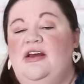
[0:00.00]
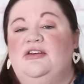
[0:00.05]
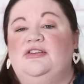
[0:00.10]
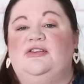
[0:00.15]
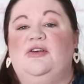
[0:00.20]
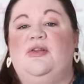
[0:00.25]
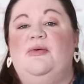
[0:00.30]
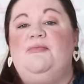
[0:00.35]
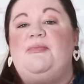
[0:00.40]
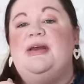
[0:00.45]

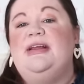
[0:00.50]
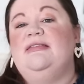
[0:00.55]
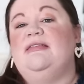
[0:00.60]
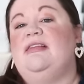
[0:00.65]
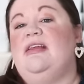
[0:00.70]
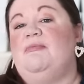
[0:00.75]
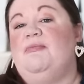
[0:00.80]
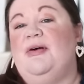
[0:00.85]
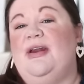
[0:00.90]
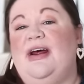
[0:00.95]
So the bins that
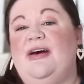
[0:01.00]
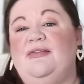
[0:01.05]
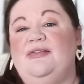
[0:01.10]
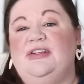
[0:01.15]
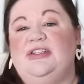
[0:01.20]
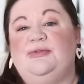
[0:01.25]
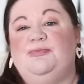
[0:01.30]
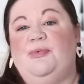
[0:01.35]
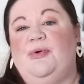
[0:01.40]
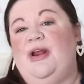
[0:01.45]
they put out in
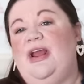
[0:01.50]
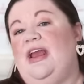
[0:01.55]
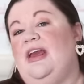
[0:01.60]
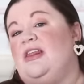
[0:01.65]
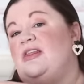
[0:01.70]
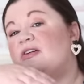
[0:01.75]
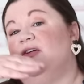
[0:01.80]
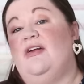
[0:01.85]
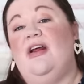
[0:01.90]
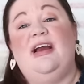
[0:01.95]
the
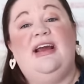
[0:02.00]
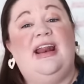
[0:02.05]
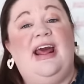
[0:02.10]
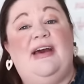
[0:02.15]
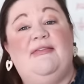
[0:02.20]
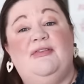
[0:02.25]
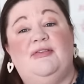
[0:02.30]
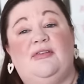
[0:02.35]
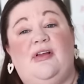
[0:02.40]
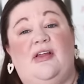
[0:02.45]
spring, they're not gonna
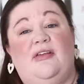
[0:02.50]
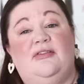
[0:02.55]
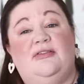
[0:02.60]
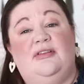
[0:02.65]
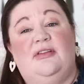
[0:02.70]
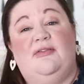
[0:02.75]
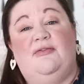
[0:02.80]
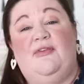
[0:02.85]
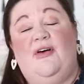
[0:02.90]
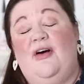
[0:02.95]
have those colors
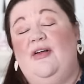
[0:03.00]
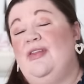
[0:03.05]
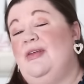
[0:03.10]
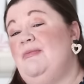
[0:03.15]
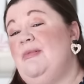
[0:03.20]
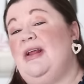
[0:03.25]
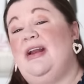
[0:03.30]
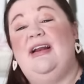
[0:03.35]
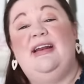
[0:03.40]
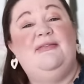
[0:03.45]
in the fall, and they
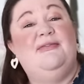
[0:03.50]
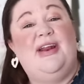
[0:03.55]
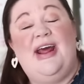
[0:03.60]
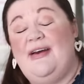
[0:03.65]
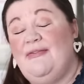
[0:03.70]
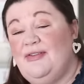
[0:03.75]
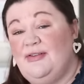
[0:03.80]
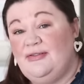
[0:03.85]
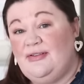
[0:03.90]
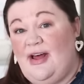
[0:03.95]
may not even
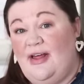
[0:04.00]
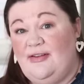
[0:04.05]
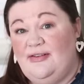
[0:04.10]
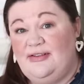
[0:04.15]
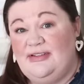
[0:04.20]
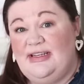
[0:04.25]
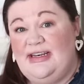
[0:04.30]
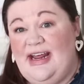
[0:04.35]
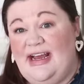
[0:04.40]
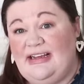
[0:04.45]
have those
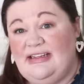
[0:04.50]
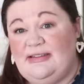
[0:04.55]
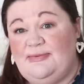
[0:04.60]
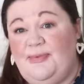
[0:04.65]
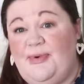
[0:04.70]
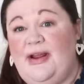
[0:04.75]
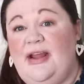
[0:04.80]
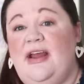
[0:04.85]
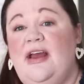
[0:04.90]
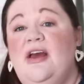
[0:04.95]
colors next
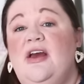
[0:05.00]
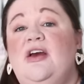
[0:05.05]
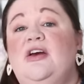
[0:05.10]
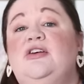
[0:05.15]
spring.